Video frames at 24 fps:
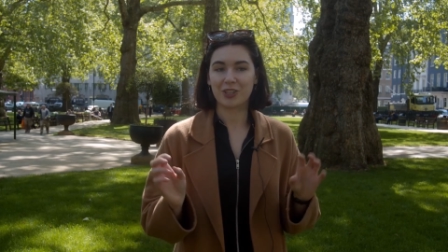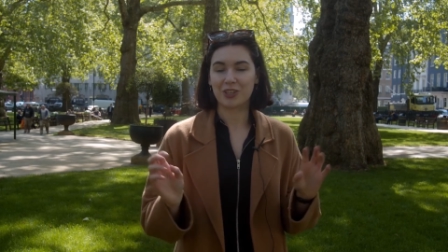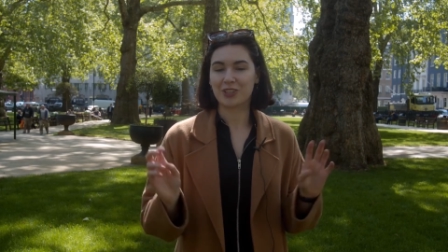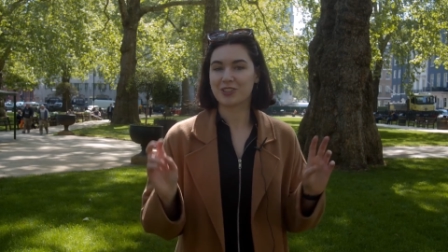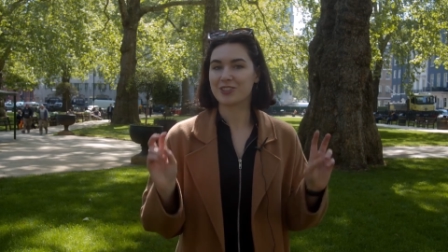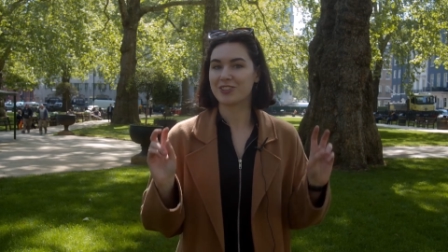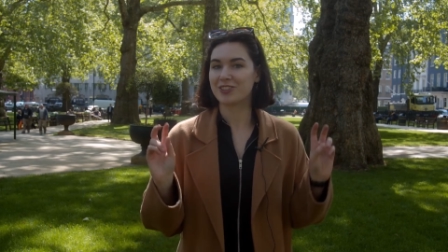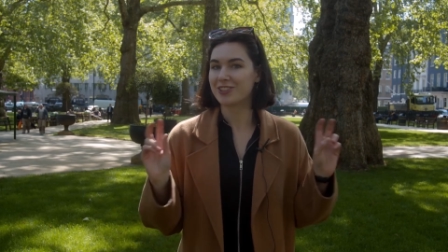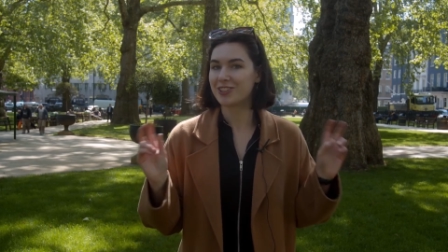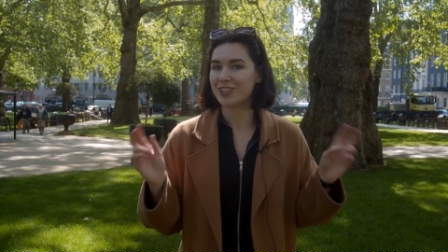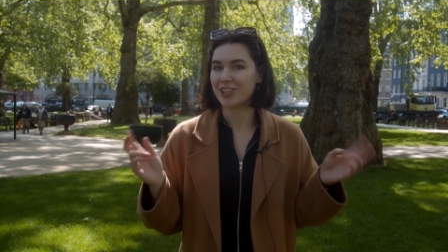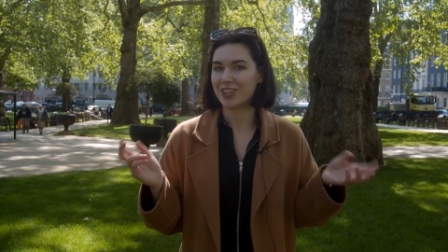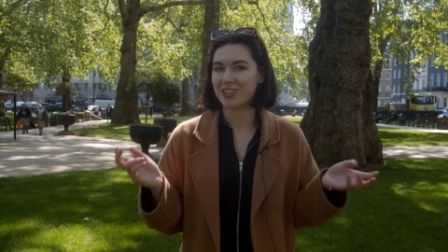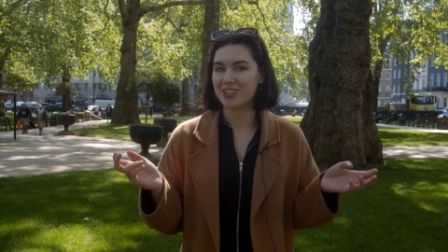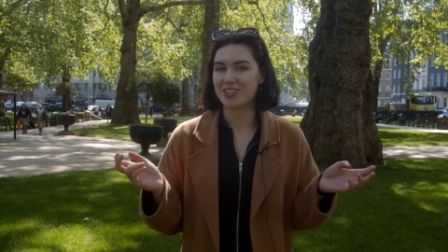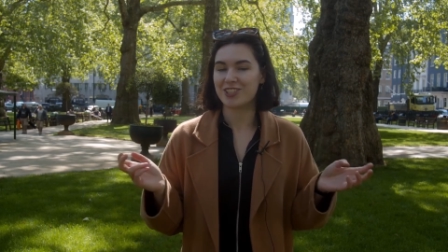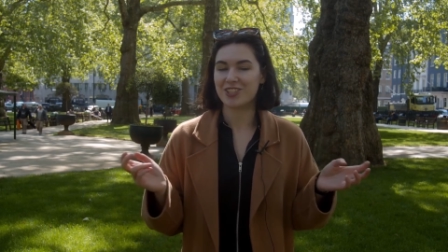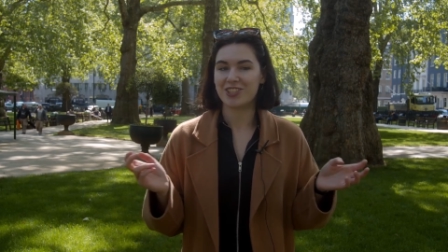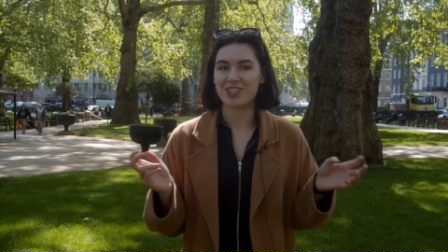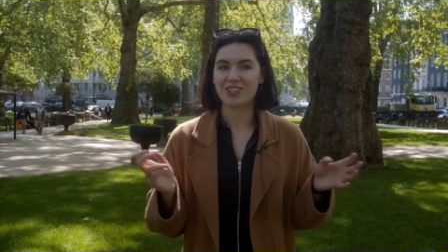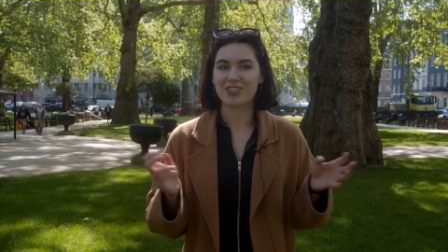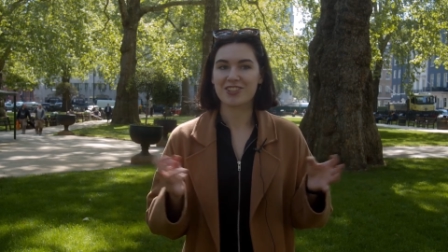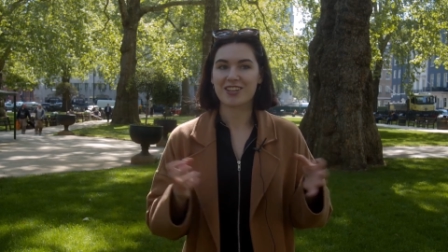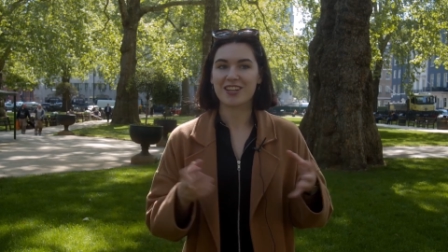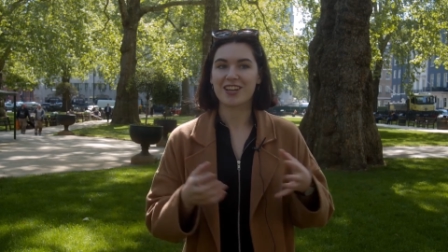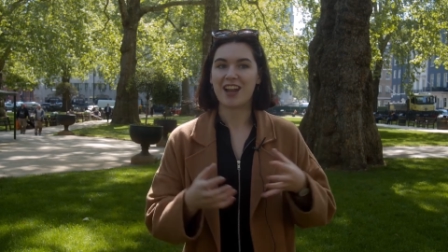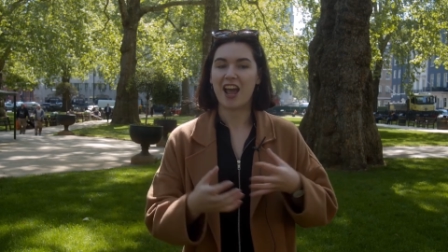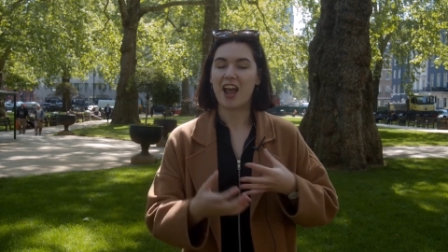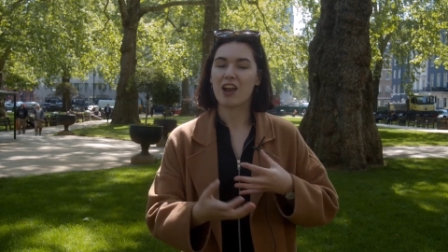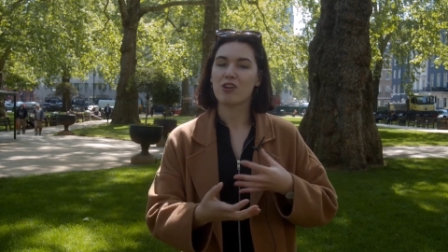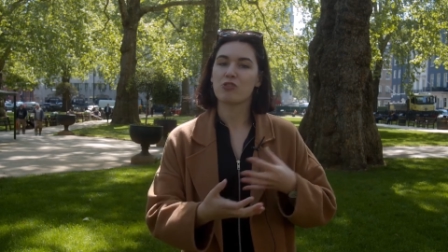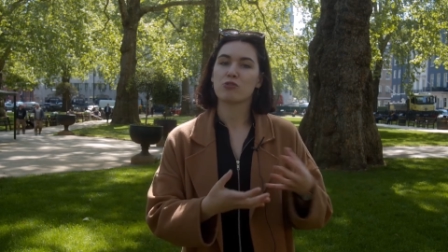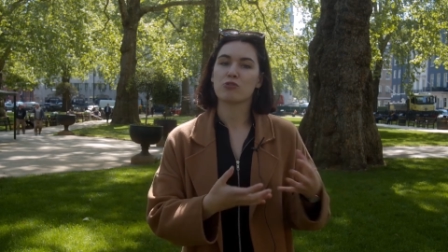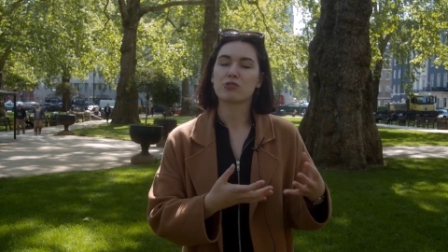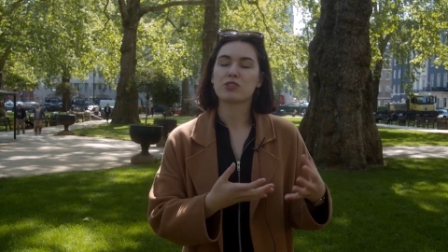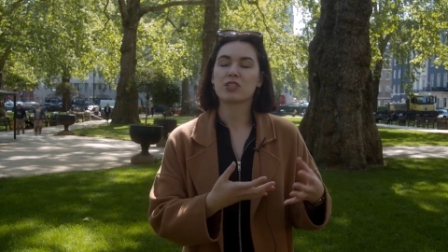good student
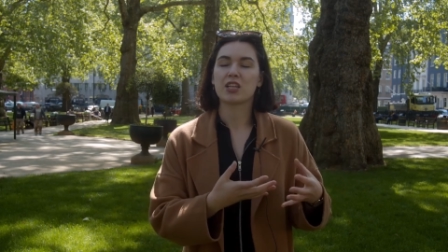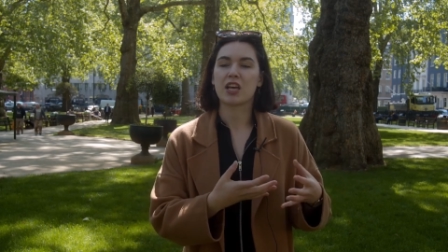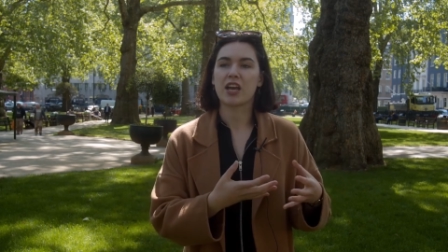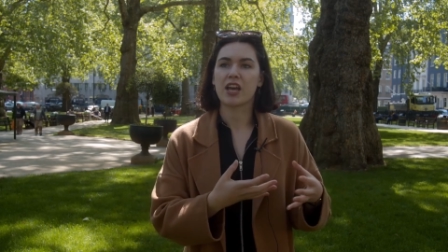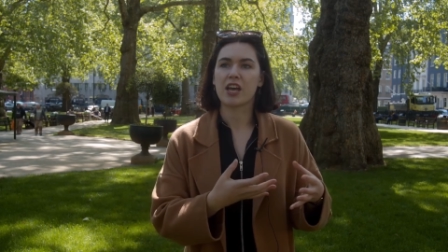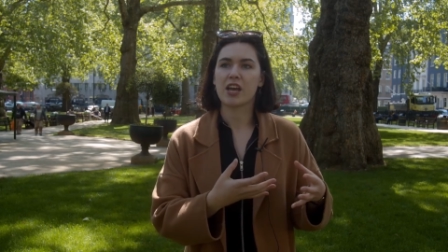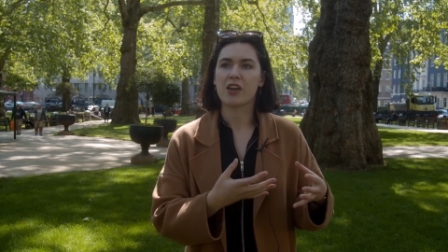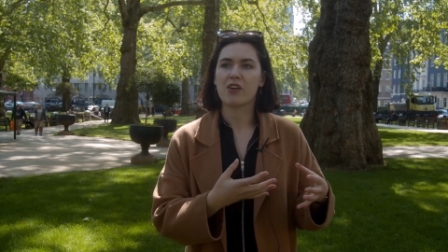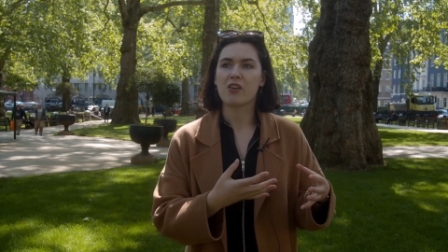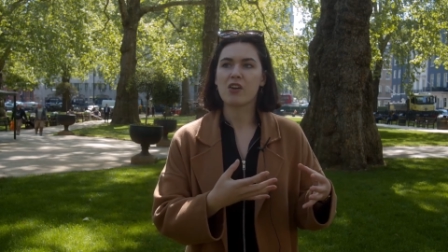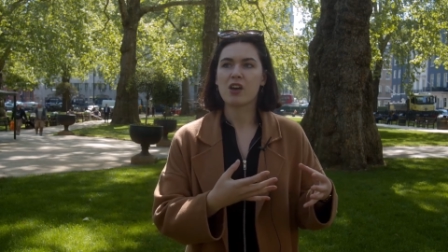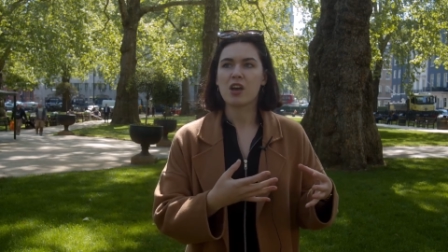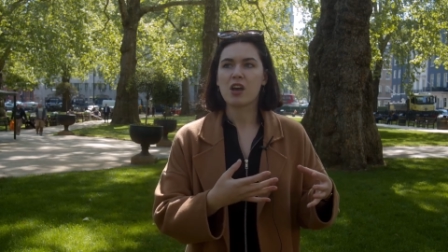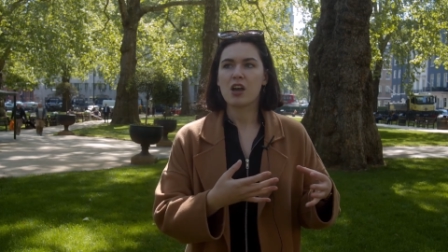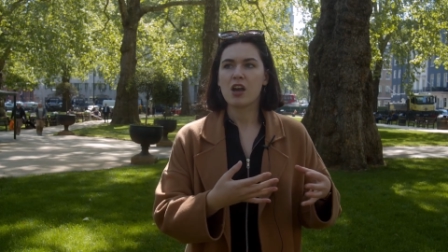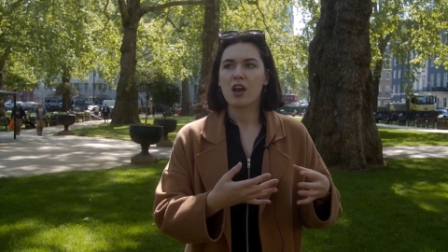and also